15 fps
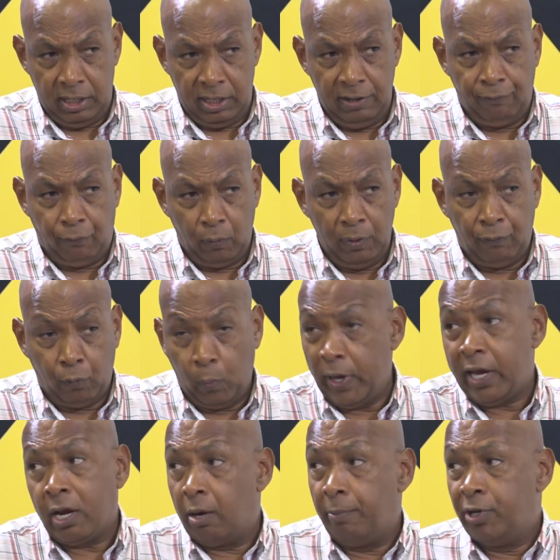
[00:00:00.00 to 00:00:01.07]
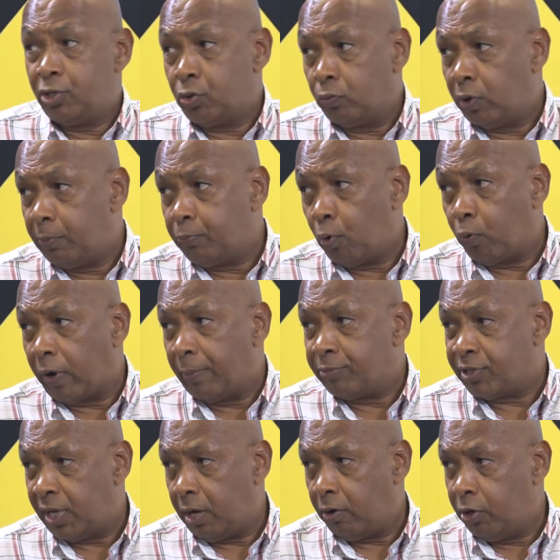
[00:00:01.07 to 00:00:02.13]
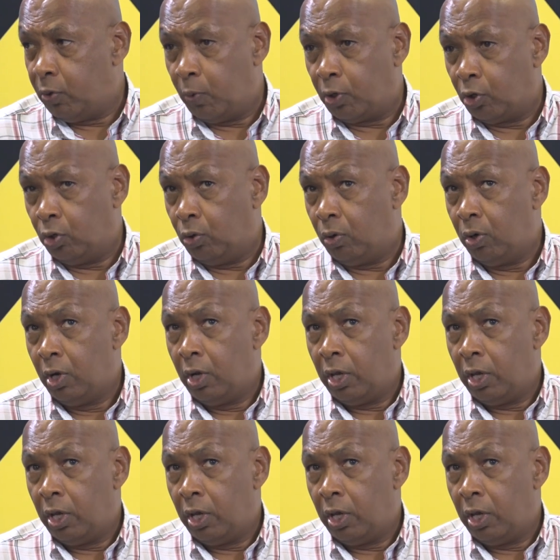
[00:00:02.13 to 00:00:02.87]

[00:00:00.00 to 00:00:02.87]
if, if we come in to run programs there, you want to know